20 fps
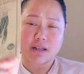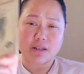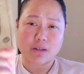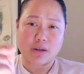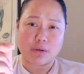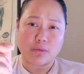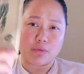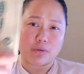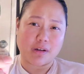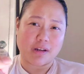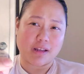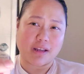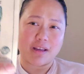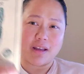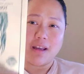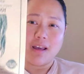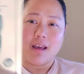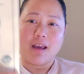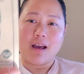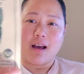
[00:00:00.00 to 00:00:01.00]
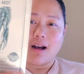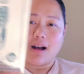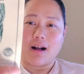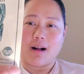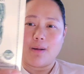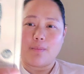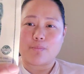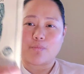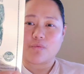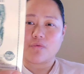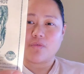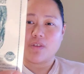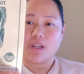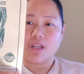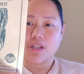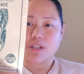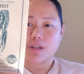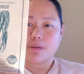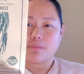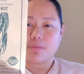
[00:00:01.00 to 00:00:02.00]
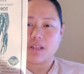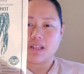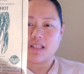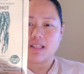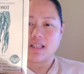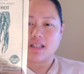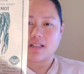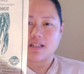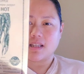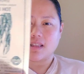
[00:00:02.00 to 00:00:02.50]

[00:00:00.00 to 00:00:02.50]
so I want to finish up these seeds.